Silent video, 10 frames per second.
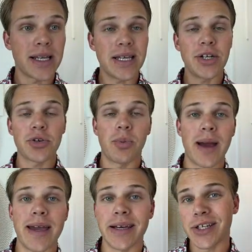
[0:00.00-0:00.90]
each
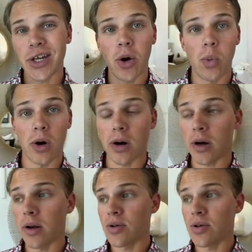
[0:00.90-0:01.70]
way to work.